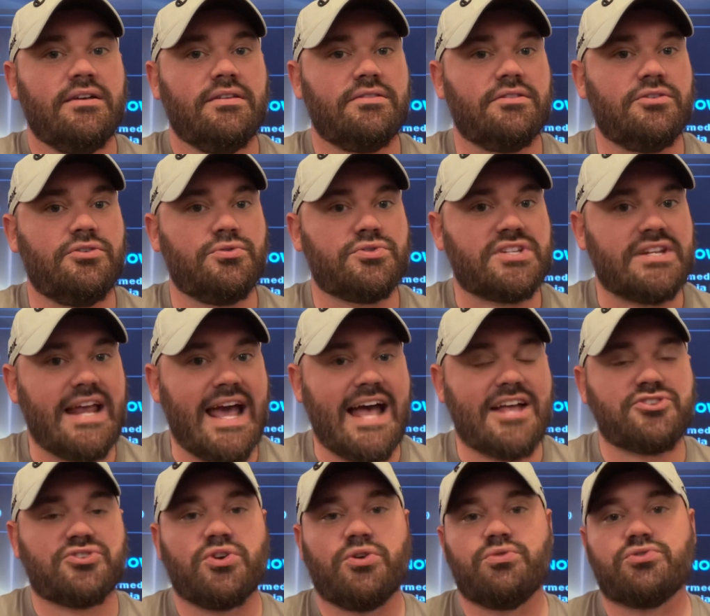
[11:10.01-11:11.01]
The Houston
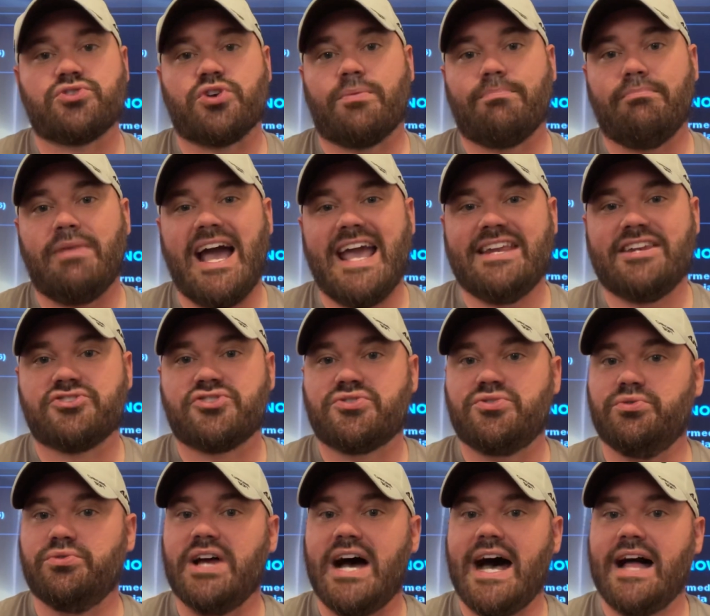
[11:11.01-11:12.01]
Astros are minus
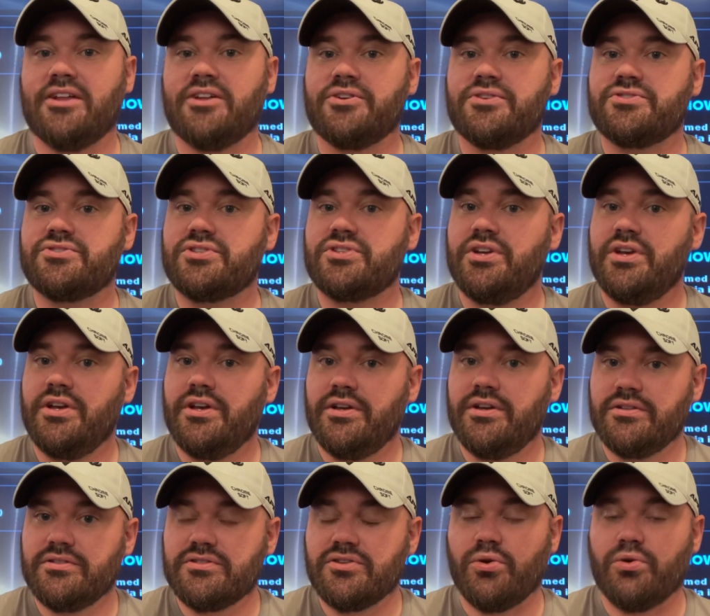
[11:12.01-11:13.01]
two dollars,
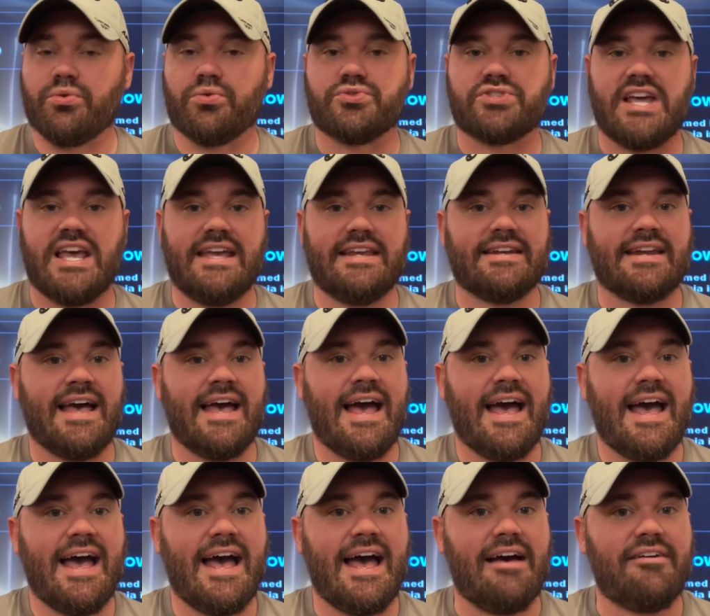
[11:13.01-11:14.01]
totals eight and a
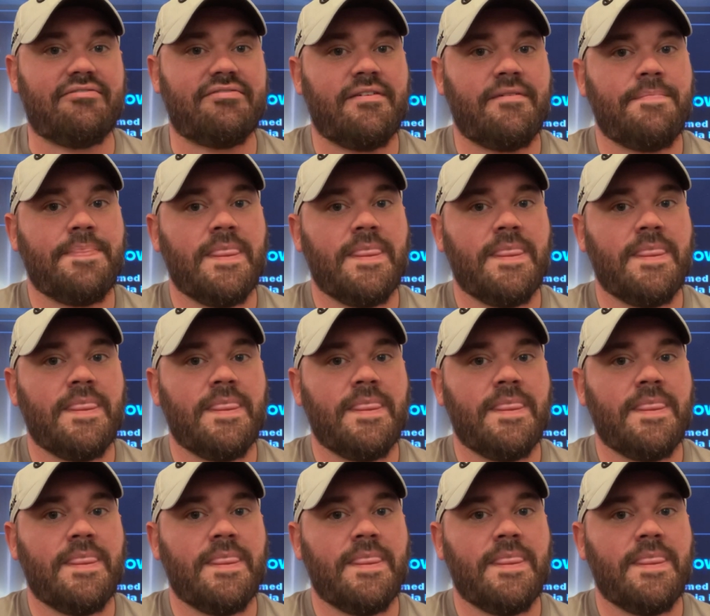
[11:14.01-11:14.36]
half.